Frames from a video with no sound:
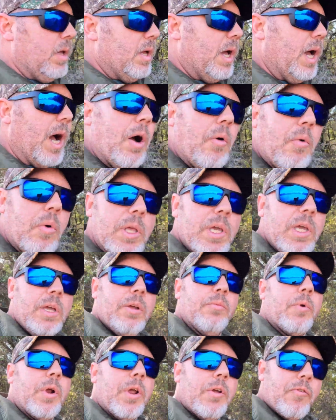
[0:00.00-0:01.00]
I will
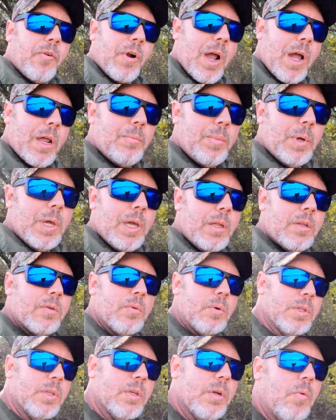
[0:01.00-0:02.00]
eat refried beans
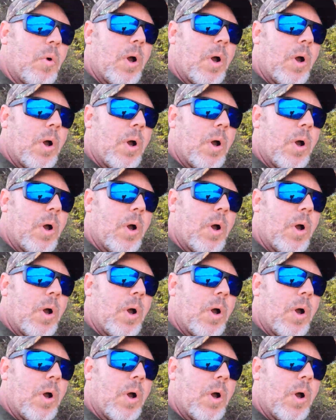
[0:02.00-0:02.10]
once in a